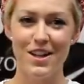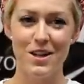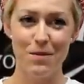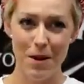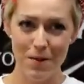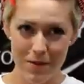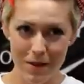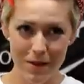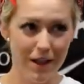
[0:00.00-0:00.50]
You
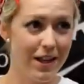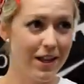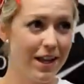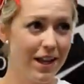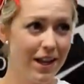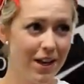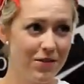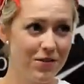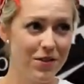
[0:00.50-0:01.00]
might be
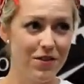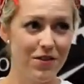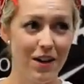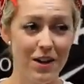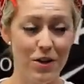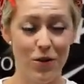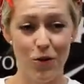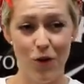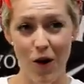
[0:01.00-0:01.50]
lucky enough to
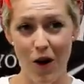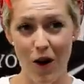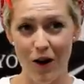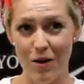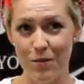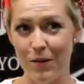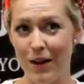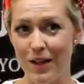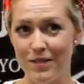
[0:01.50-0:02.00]
find a
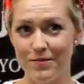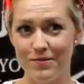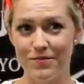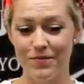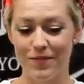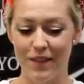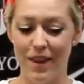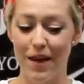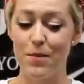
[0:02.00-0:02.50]
rock, but
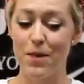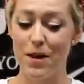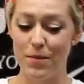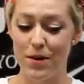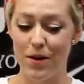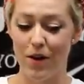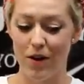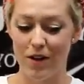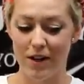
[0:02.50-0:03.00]
that
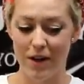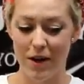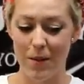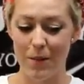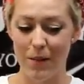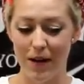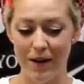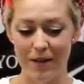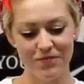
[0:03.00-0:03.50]
might be hard to
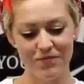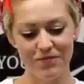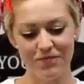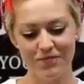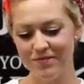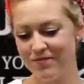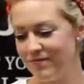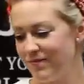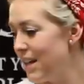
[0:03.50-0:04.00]
come by.
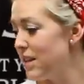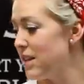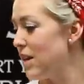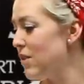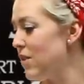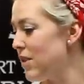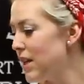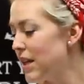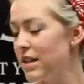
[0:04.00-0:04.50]

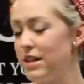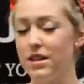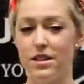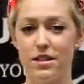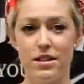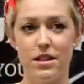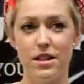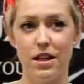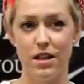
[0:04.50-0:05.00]
The other
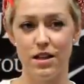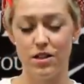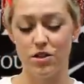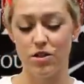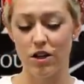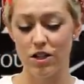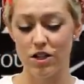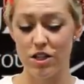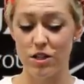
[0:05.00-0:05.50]
things the
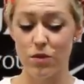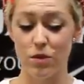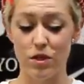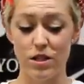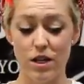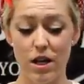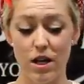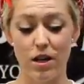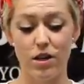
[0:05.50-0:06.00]
instructions
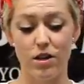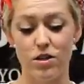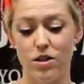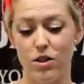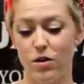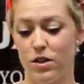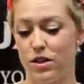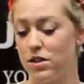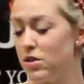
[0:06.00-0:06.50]
will tell you to
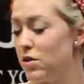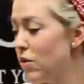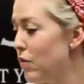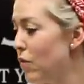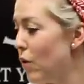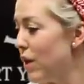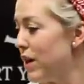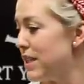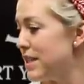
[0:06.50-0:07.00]
do is to
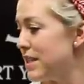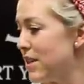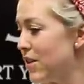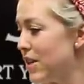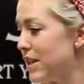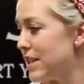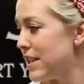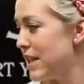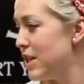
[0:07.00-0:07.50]
avoid
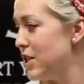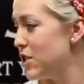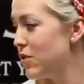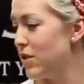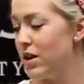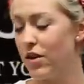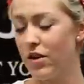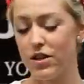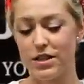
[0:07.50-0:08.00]
serious
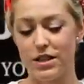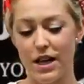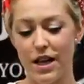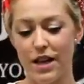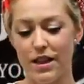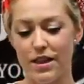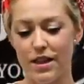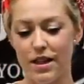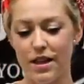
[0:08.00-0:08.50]
injury or
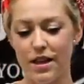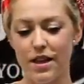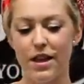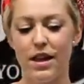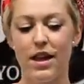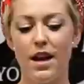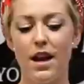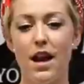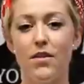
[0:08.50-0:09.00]
death,
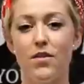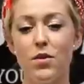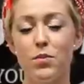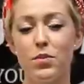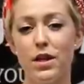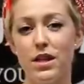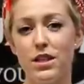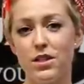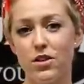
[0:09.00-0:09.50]
never
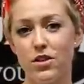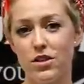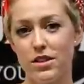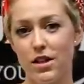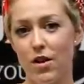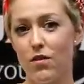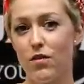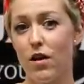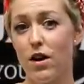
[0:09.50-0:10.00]
place
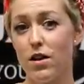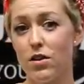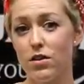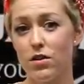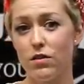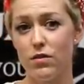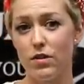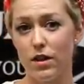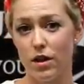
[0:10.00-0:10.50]
yourself
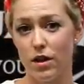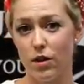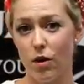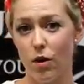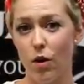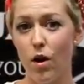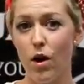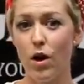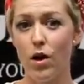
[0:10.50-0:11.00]
under the
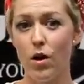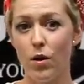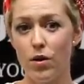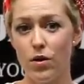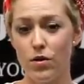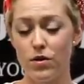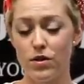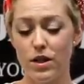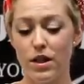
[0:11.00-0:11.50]
vehicle
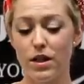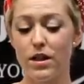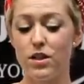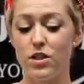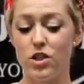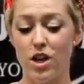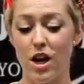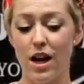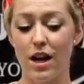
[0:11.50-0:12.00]
using
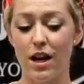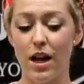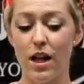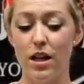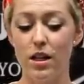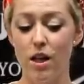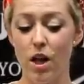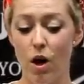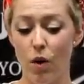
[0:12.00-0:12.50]
the jack
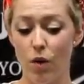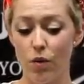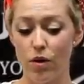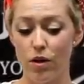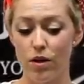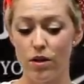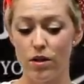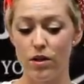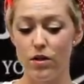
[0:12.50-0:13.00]
alone.
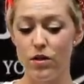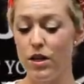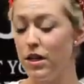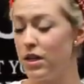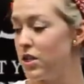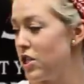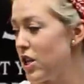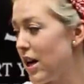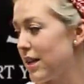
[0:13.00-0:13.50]
You
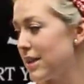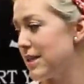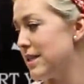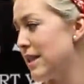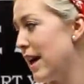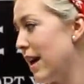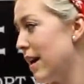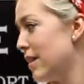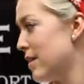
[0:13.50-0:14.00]
need a jack
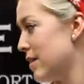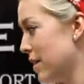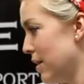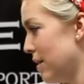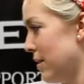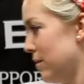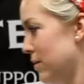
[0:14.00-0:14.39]
stand.